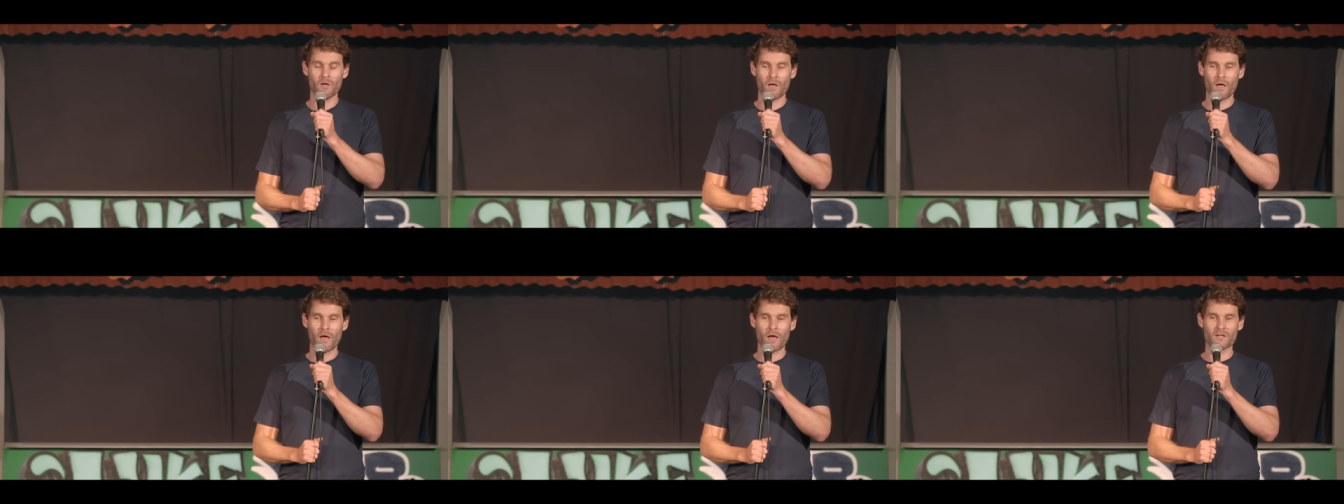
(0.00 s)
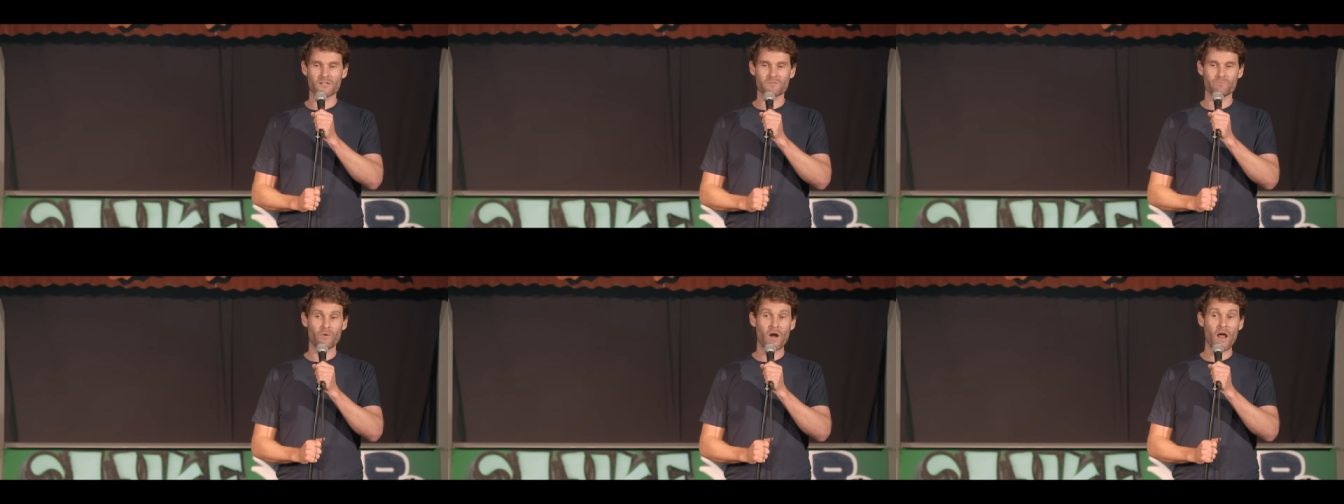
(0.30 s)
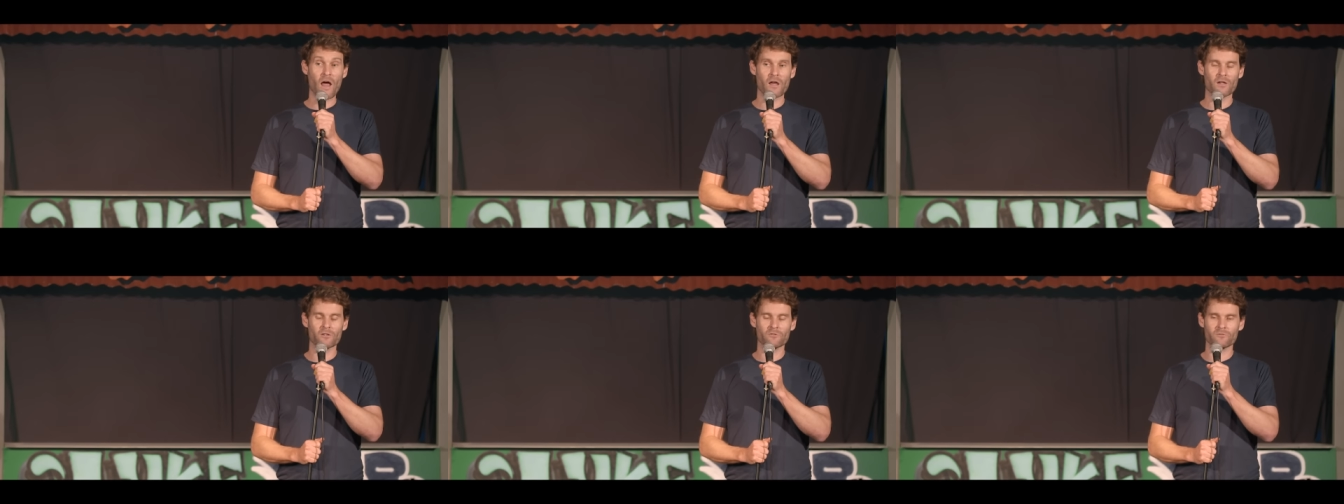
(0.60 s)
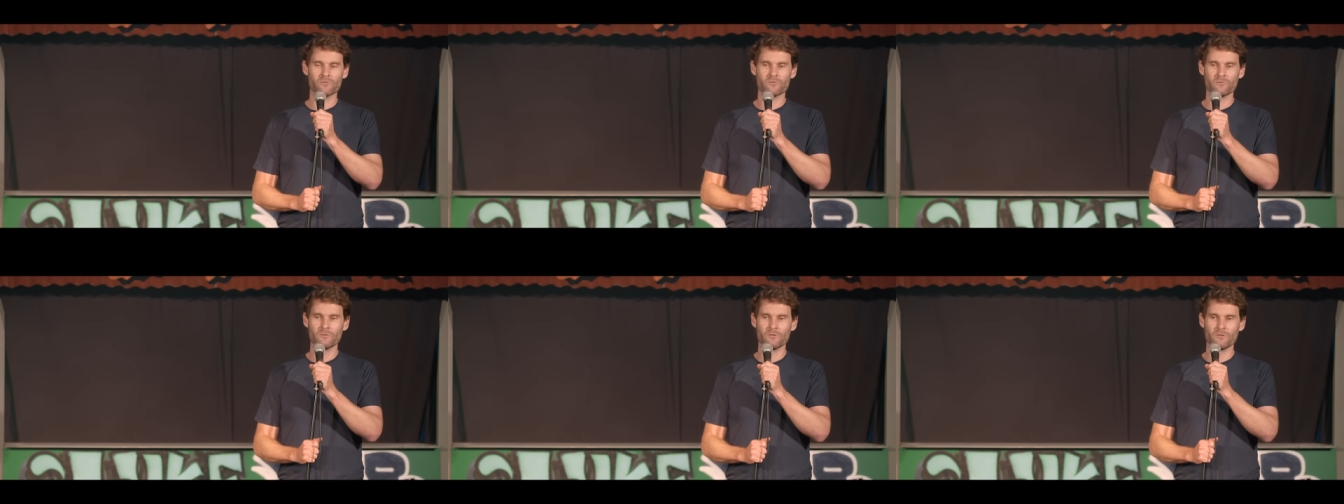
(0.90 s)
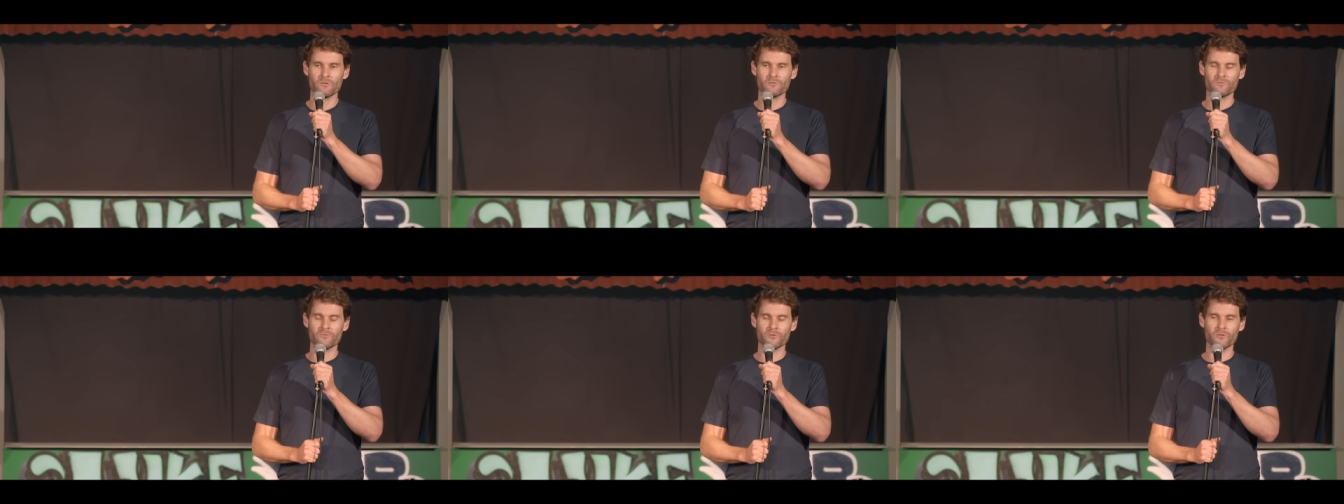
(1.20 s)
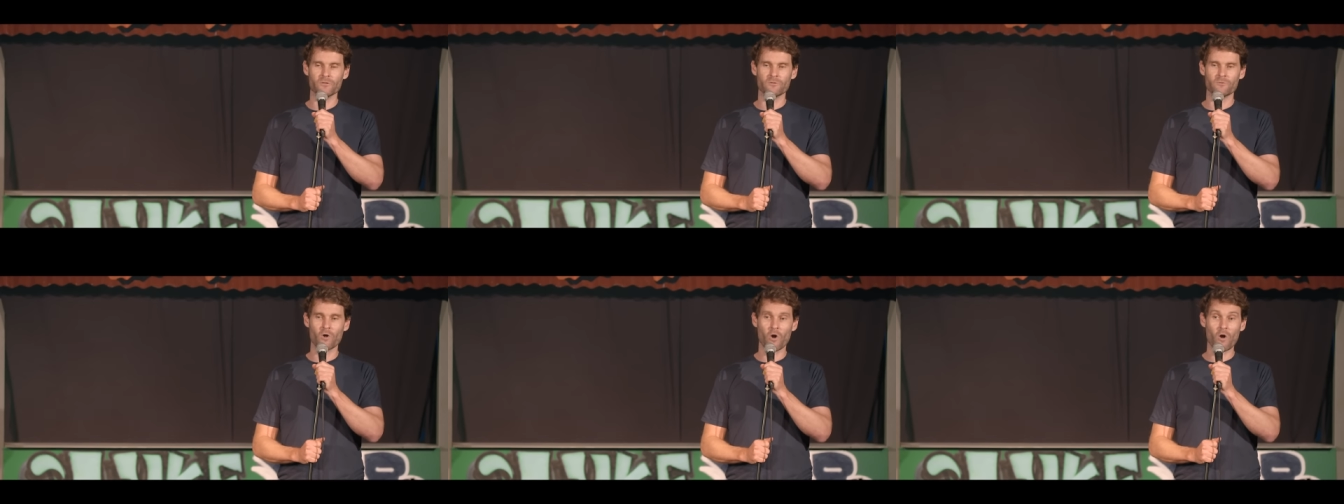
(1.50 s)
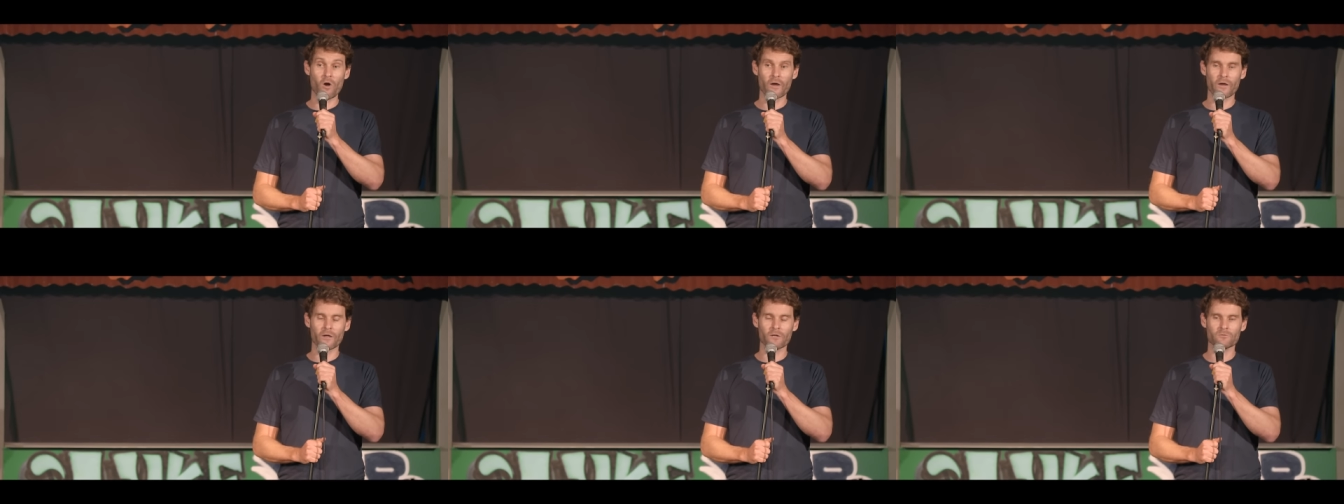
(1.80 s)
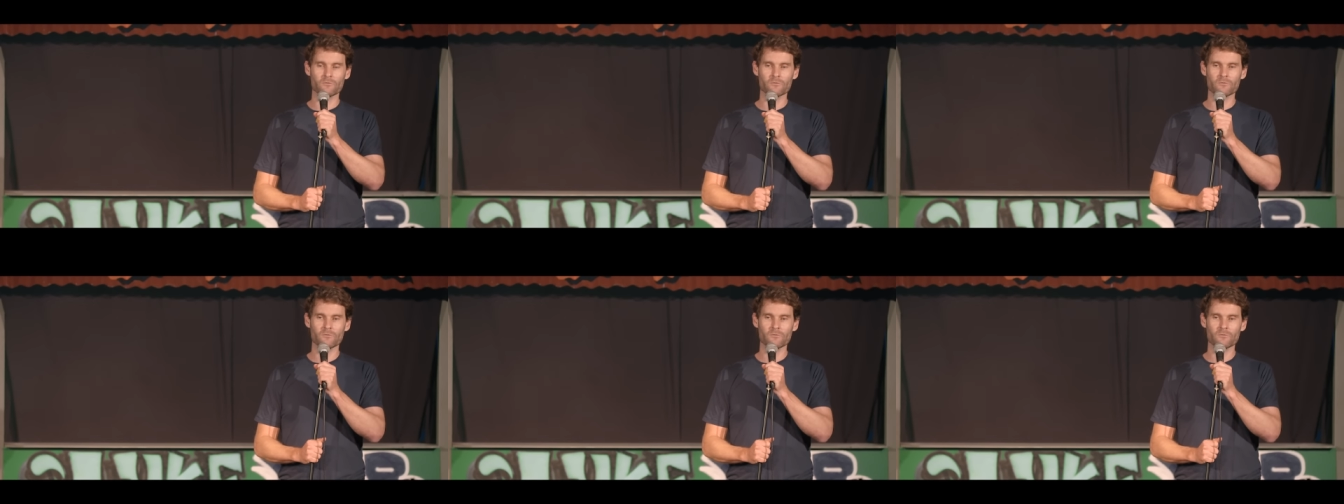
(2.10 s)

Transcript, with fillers: as brave for crying.